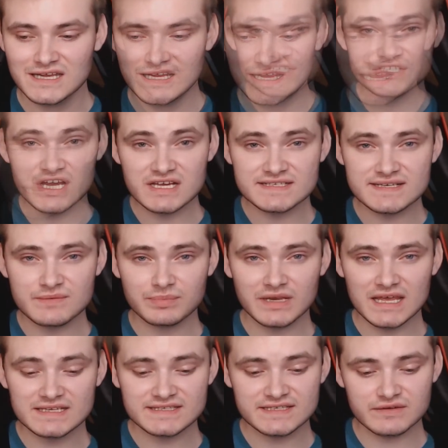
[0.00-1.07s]
Jess
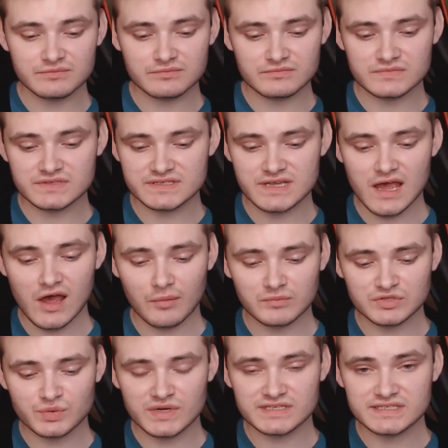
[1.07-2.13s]
Play Sims
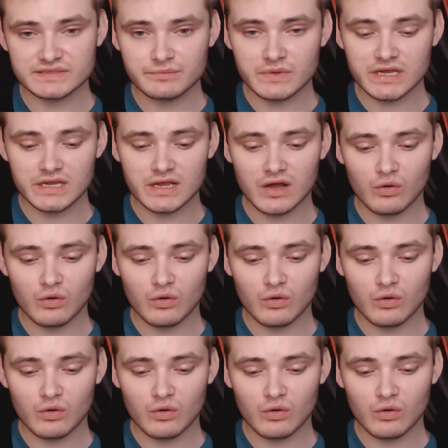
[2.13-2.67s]
tweeted me,